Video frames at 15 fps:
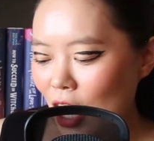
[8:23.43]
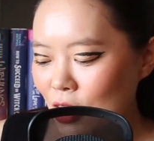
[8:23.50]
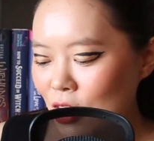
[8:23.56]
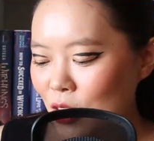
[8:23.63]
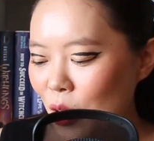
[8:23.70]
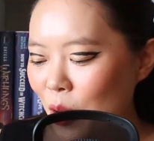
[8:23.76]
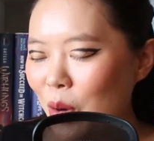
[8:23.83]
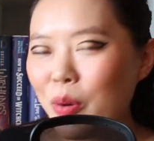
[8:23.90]

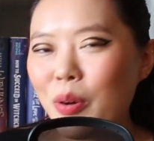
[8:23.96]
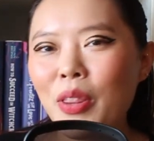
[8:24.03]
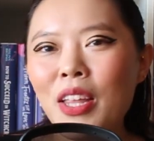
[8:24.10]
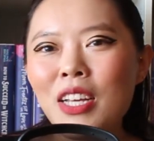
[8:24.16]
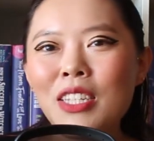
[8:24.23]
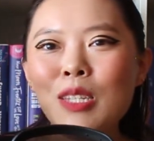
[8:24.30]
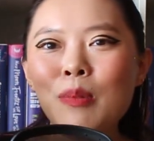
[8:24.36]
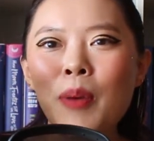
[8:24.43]
So
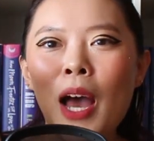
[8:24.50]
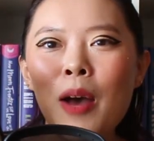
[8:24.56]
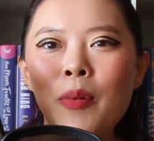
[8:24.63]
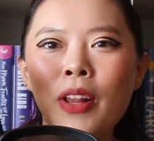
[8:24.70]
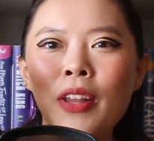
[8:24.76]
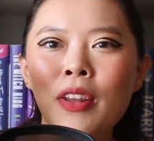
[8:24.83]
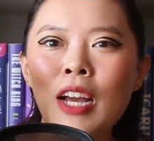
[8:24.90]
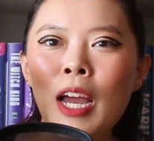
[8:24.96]
this is
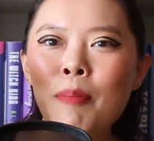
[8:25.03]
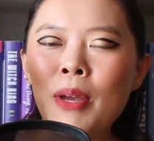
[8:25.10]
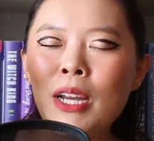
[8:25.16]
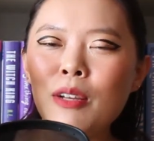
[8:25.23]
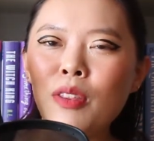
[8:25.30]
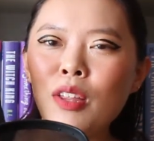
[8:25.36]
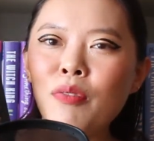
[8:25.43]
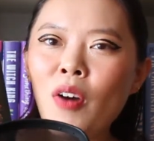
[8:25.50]
Babel, and I
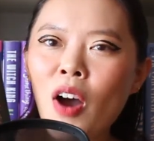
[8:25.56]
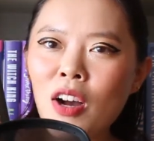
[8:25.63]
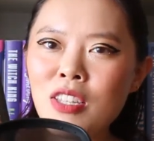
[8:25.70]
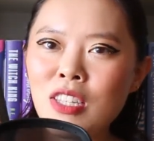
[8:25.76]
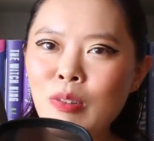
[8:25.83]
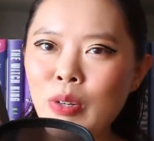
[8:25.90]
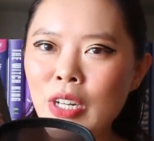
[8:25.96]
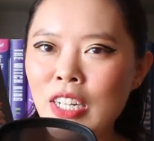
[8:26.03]
picked the
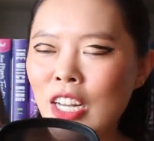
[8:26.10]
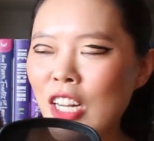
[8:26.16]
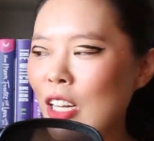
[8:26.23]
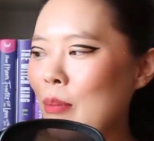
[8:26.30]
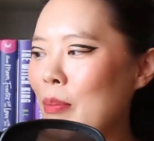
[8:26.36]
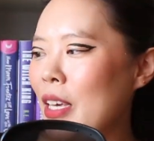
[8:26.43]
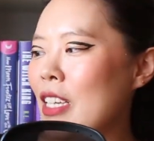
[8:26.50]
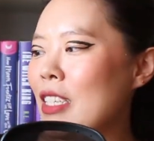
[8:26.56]
Fox and Wood
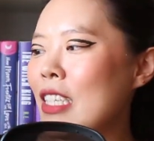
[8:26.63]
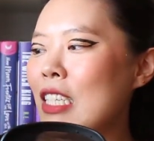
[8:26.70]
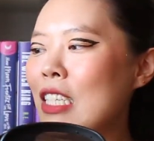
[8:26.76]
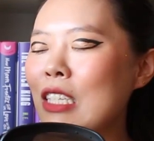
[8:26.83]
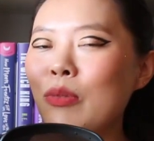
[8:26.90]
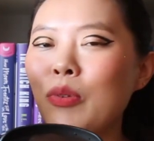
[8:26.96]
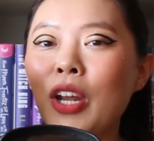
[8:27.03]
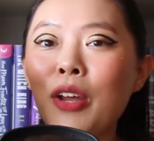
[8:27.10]
edition because this
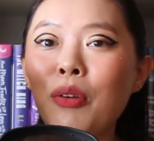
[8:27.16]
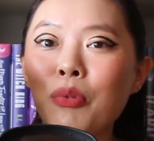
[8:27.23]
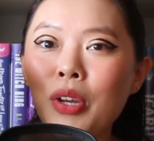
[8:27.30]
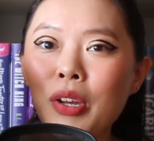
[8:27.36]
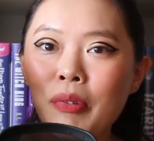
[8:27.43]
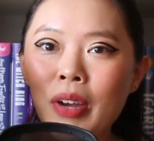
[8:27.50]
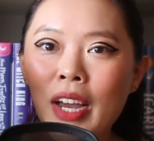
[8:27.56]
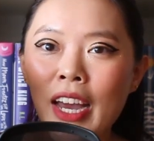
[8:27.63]
is the one I
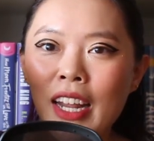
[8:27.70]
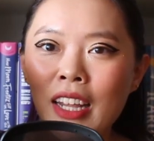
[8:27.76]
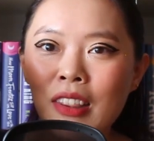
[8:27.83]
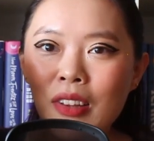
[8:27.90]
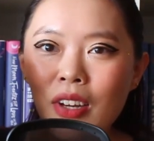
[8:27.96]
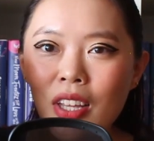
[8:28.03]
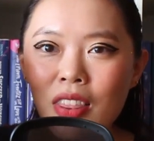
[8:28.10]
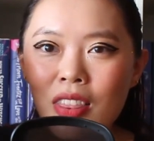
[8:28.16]
reread.
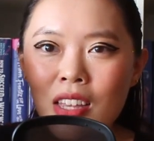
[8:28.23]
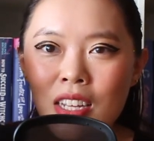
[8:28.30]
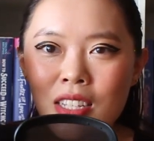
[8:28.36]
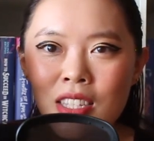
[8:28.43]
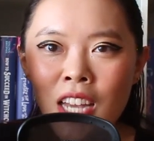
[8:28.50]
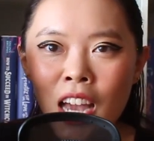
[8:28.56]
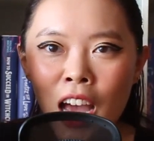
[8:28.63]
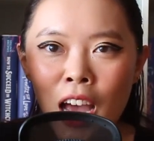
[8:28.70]
And look at
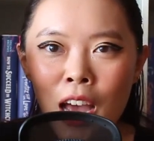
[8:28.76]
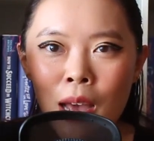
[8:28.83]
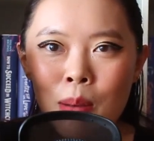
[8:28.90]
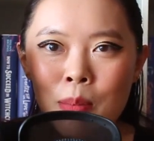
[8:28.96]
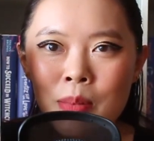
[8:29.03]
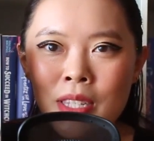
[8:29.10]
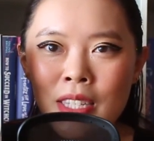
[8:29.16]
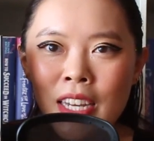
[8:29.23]
these
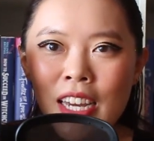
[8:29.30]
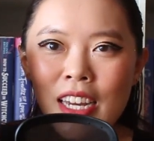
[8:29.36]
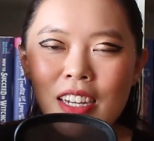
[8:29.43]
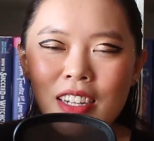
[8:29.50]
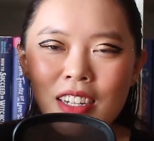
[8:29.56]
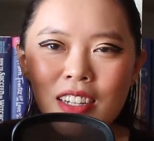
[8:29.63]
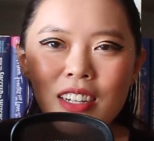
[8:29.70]
tabs. Like,